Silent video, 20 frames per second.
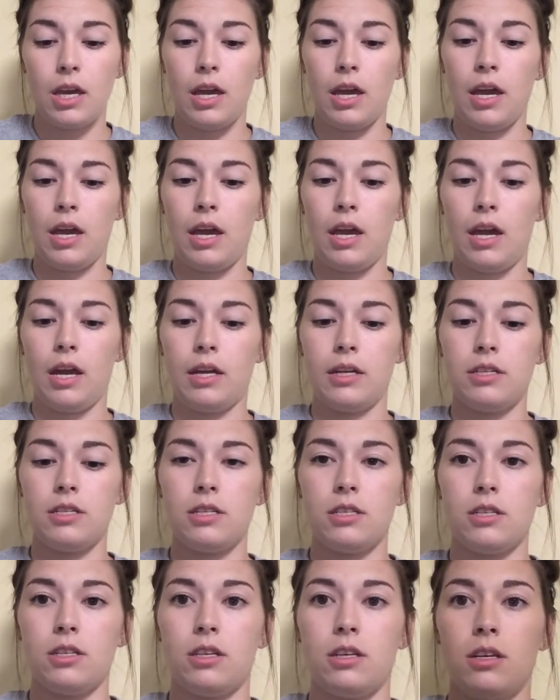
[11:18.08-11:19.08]
And
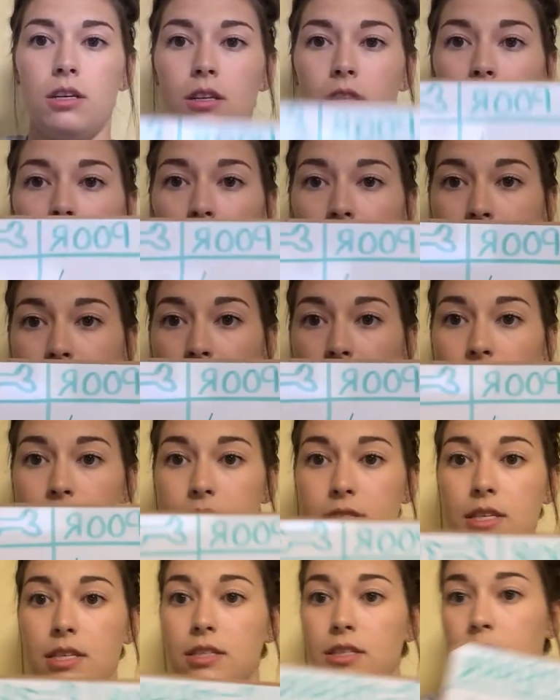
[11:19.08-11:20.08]
that's how the
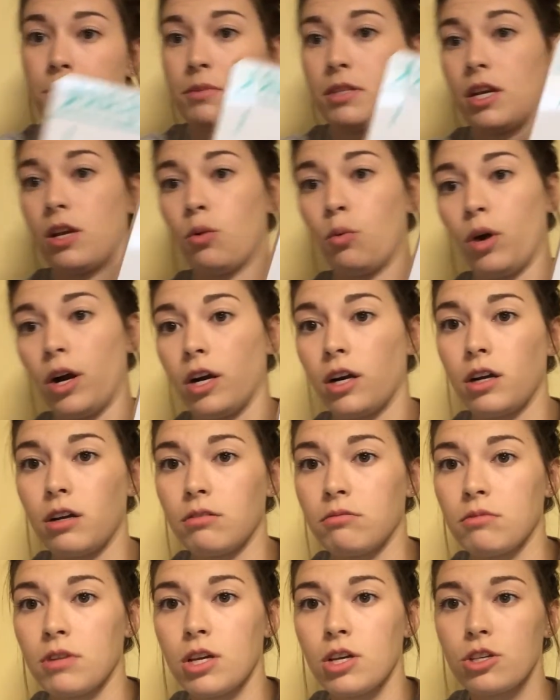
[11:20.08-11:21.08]
system's going to work.
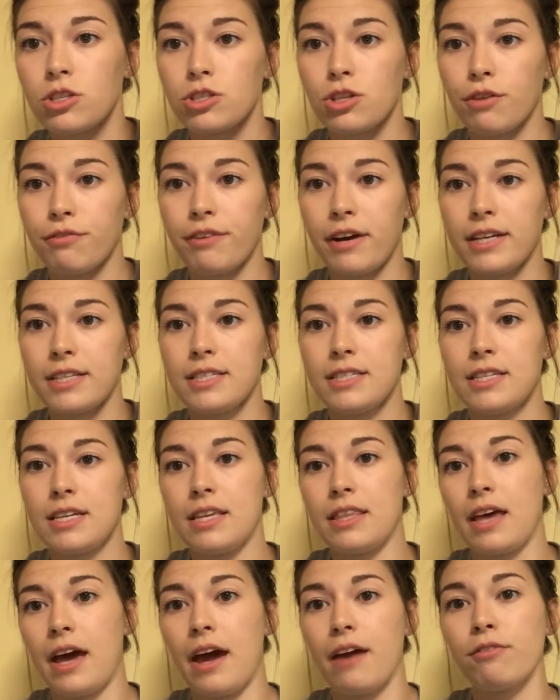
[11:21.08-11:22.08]
So if I
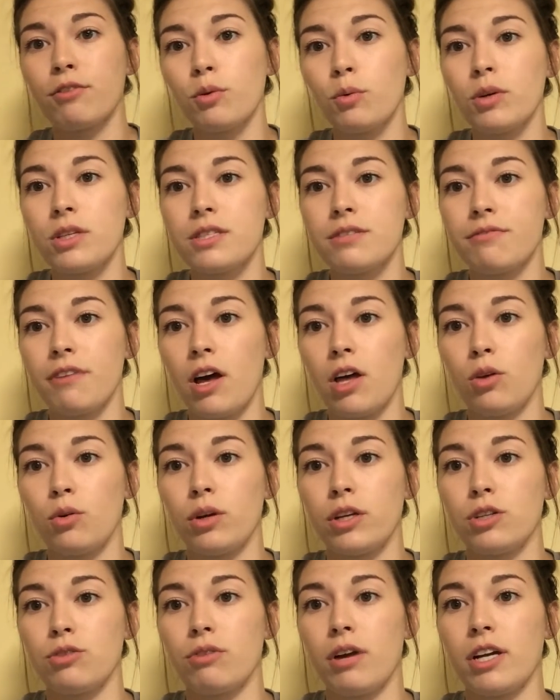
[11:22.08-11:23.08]
see that everyone's
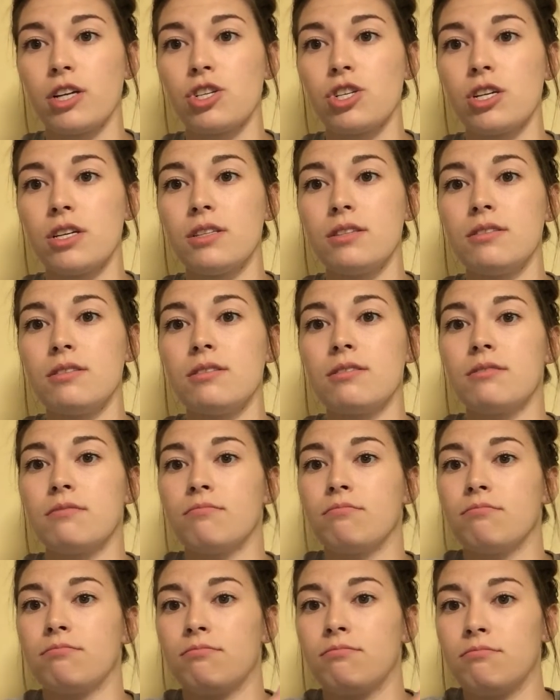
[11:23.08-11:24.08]
following directions,
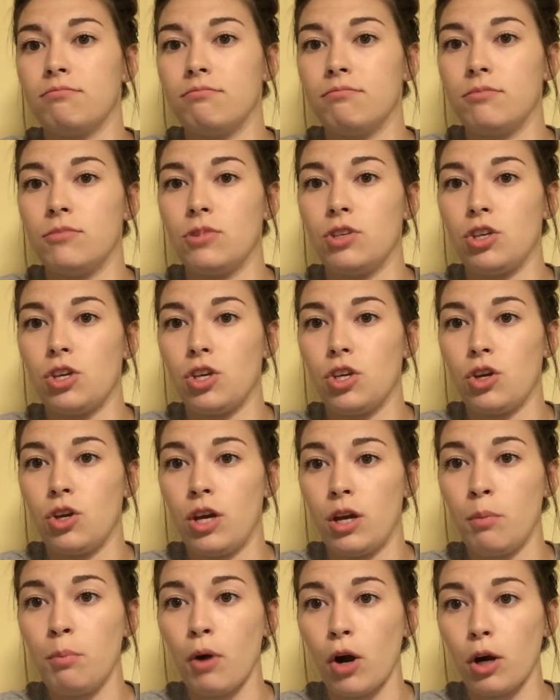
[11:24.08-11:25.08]
you
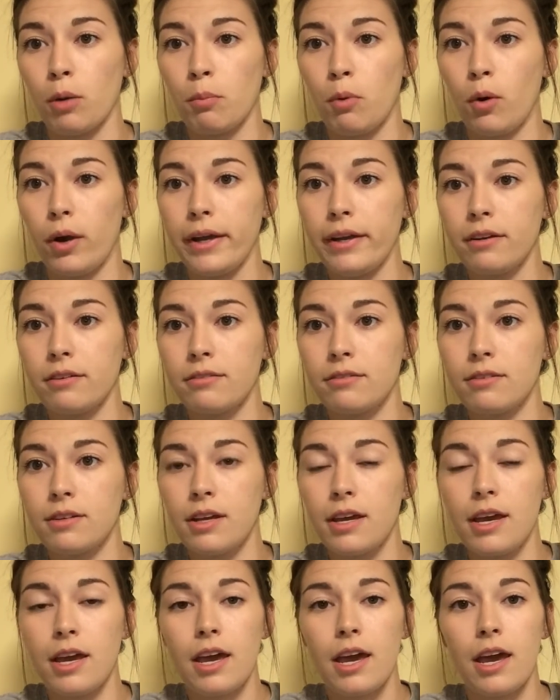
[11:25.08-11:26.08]
get a bark point.
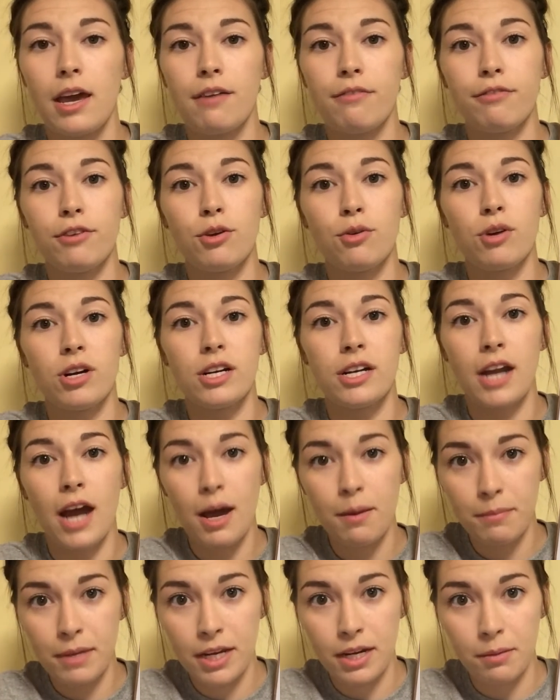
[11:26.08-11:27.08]
If you are
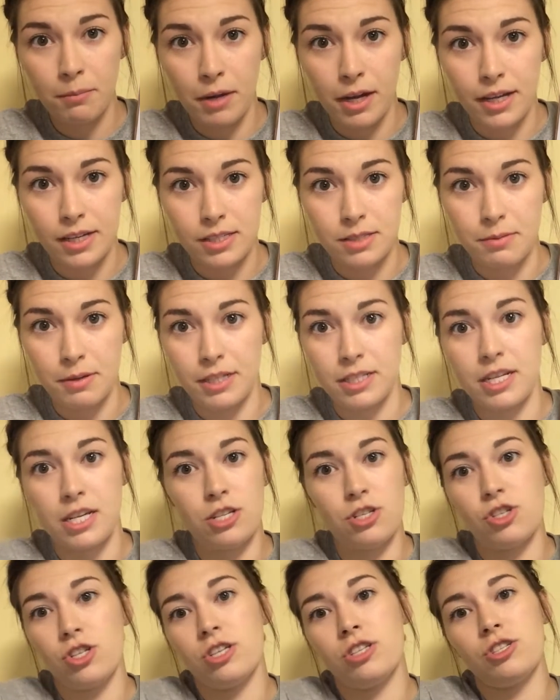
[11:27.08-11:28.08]
not meeting my
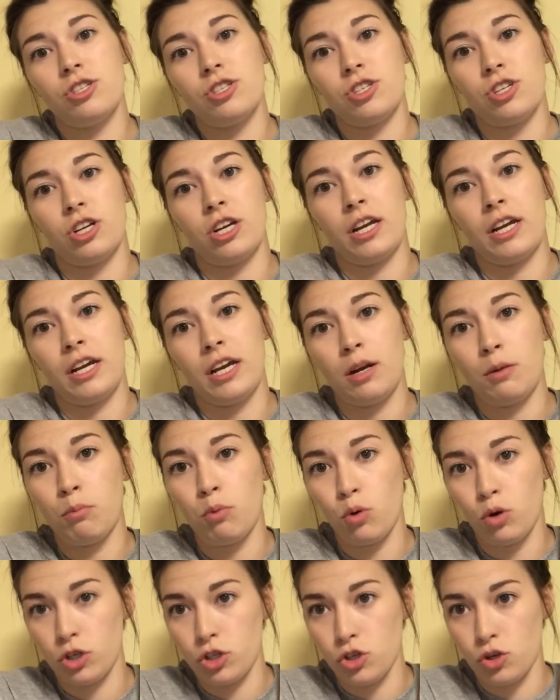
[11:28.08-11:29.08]
expectations, you're going to get a
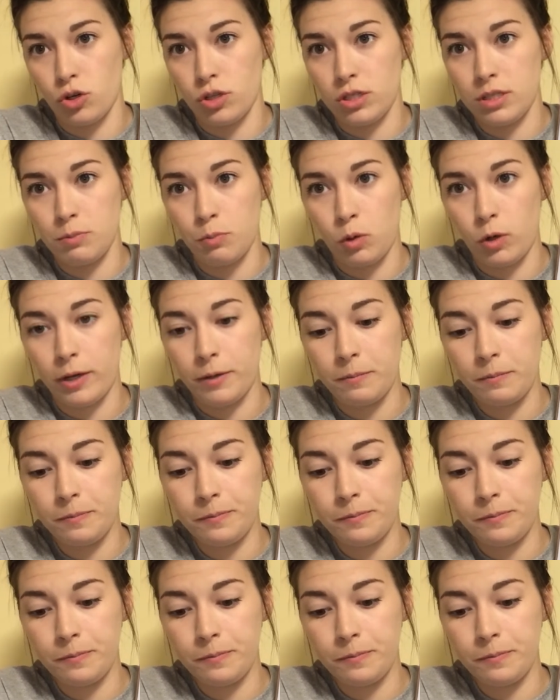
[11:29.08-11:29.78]
poor choice point.